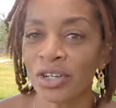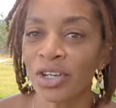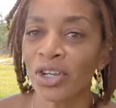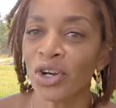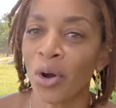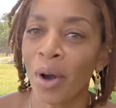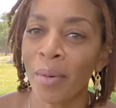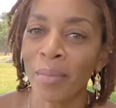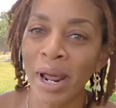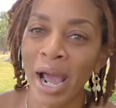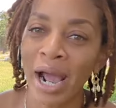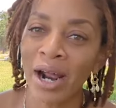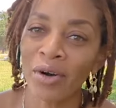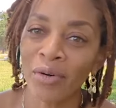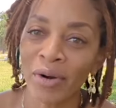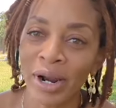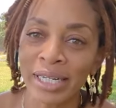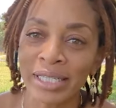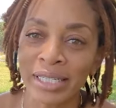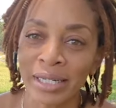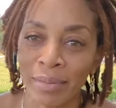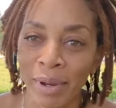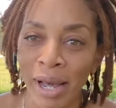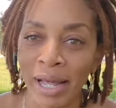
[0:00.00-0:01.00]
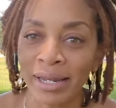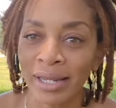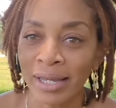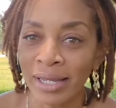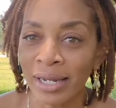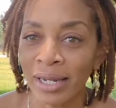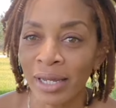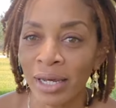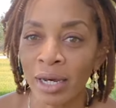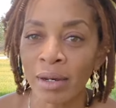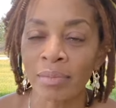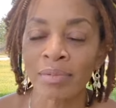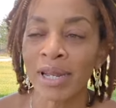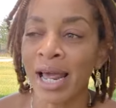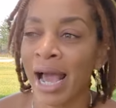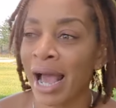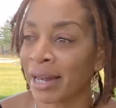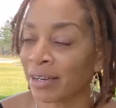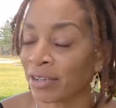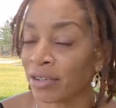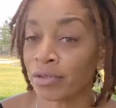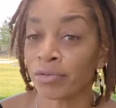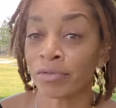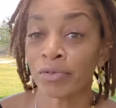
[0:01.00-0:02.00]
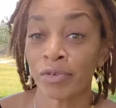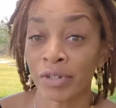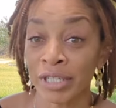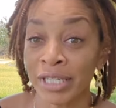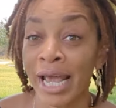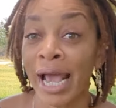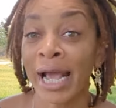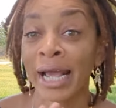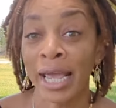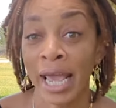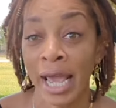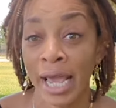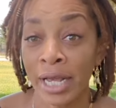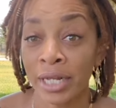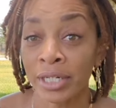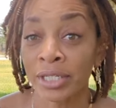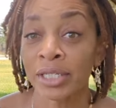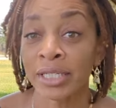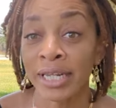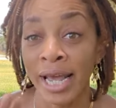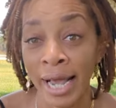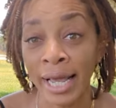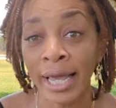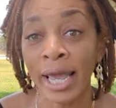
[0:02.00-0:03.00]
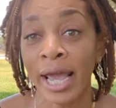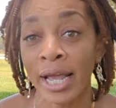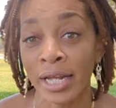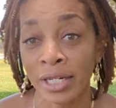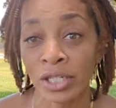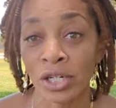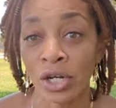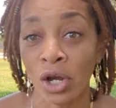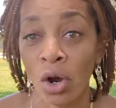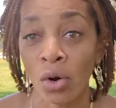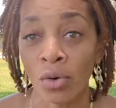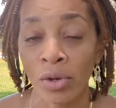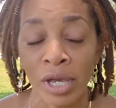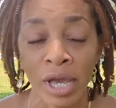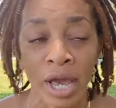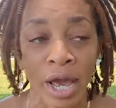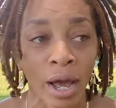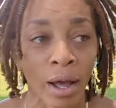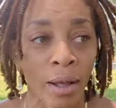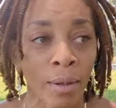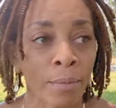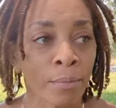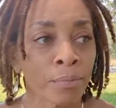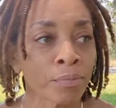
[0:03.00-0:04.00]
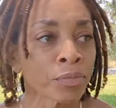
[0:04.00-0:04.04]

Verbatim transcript: you know, I'm not crazy about the club, not decades, decades ago, yeah.